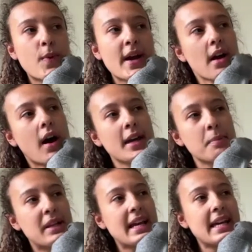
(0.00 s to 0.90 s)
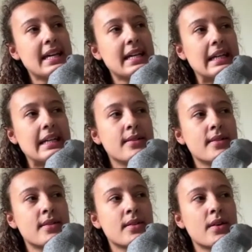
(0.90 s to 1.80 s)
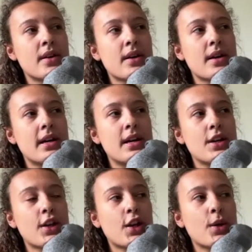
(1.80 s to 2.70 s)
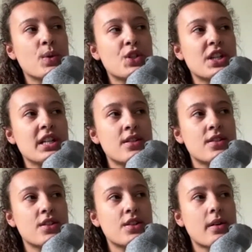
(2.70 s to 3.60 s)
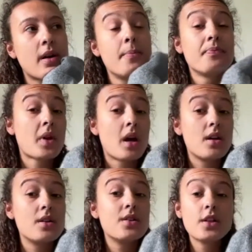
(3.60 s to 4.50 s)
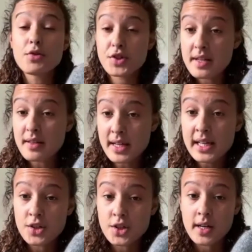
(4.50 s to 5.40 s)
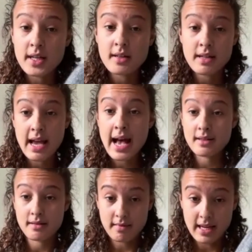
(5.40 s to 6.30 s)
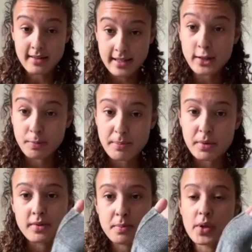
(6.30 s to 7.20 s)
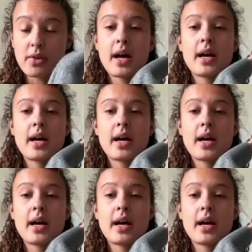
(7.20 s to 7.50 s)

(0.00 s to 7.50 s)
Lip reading: way I play it is, you know, she's, she is in danger, and he has killed people, spoiler alert.